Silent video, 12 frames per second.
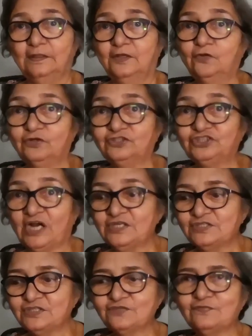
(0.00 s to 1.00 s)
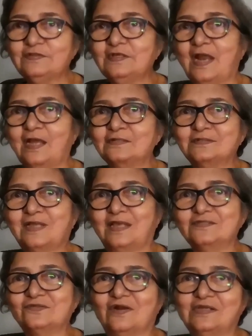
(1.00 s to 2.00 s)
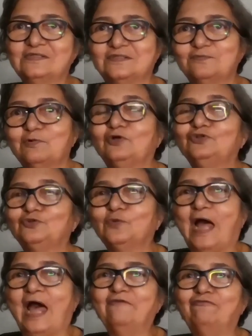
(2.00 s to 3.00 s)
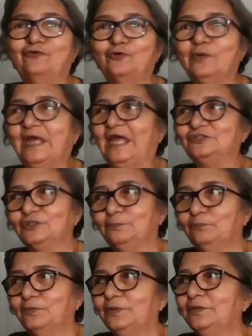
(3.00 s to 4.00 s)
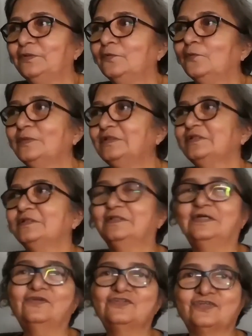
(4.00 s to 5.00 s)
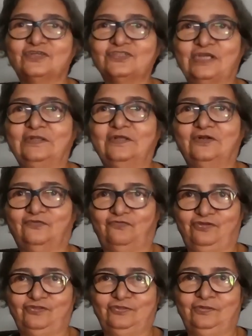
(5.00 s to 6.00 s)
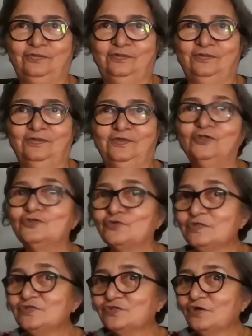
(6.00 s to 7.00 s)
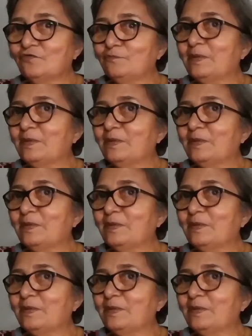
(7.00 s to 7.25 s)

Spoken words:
your chances with the next case rises because you have to catch up with the research and the literature. So instead of